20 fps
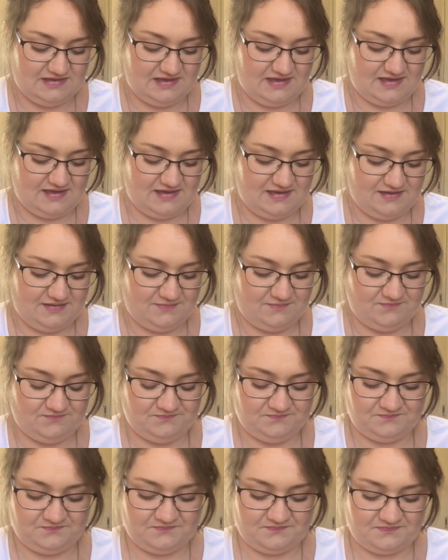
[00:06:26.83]
I
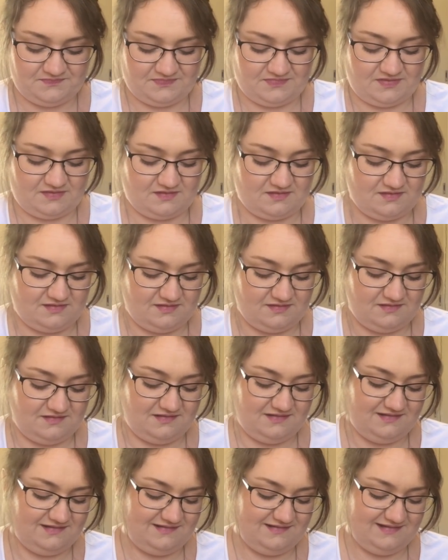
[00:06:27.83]

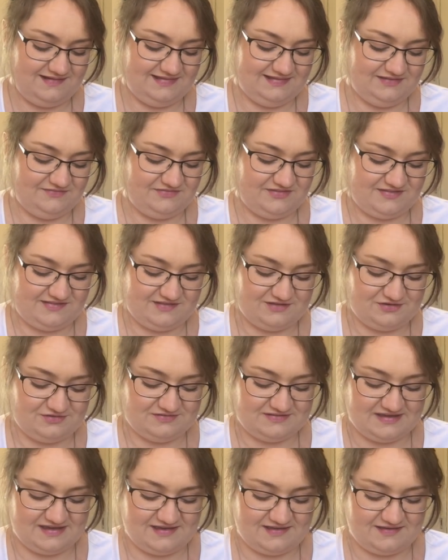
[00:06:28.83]
love this little
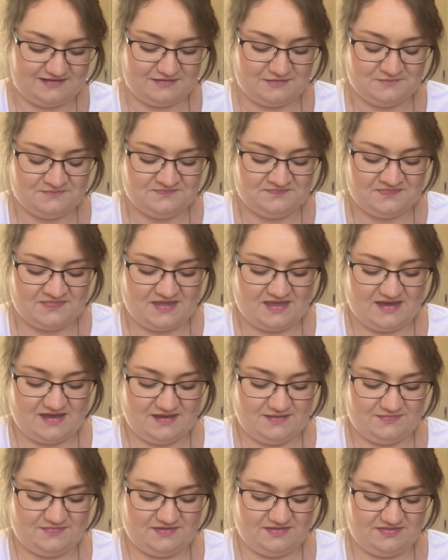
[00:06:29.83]
deck.
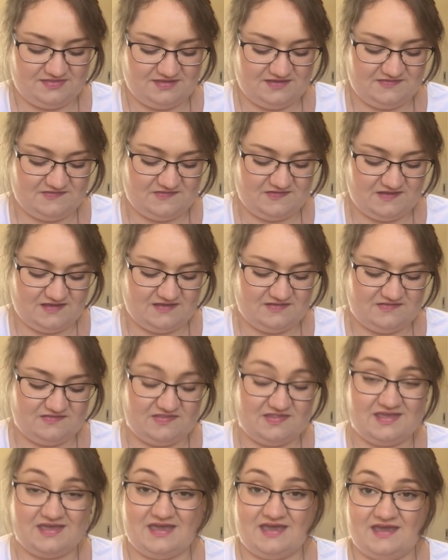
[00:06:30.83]
This is
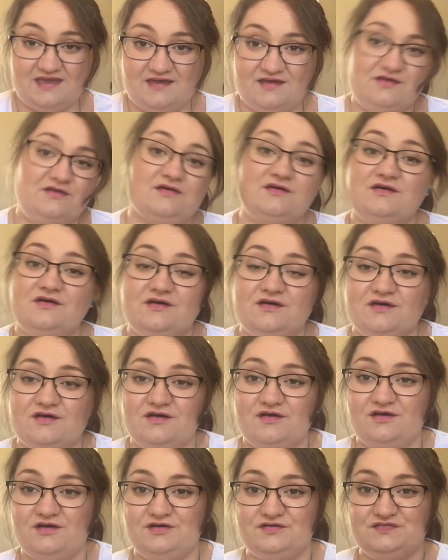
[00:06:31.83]
the
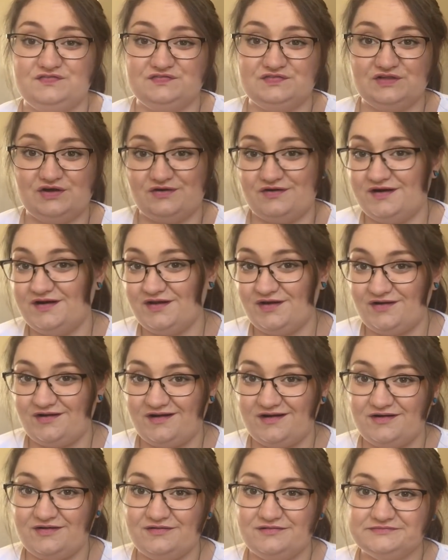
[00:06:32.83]
Floret
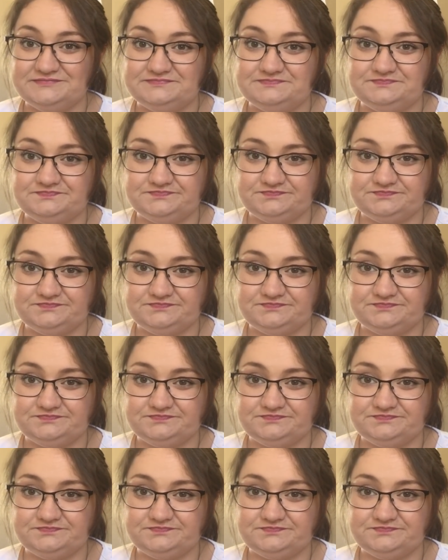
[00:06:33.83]
Oracle.